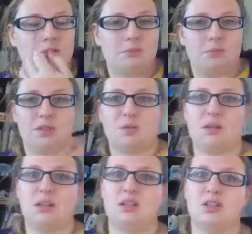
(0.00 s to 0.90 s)
between
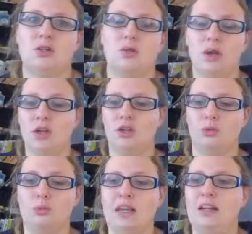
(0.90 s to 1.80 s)
the two, your
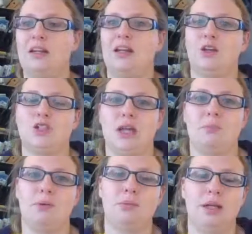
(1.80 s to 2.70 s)
mean and your
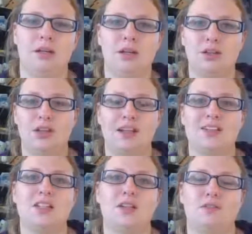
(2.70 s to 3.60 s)
sample mean. That's
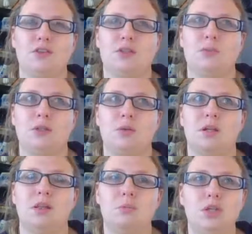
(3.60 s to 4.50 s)
the difference
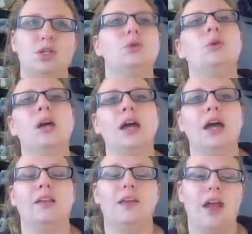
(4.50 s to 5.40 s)
between the mu
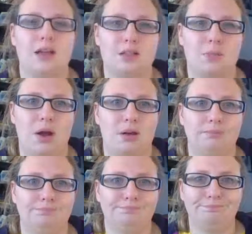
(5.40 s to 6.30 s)
and the X bar.
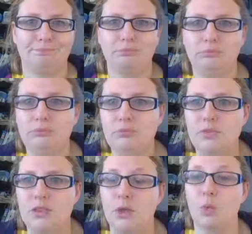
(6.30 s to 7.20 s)

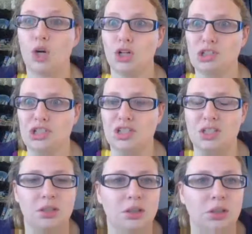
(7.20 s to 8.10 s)
The words.
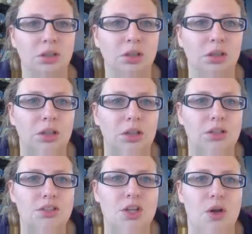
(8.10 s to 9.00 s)

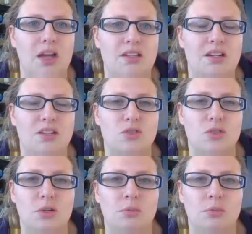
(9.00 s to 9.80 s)
So as an extreme,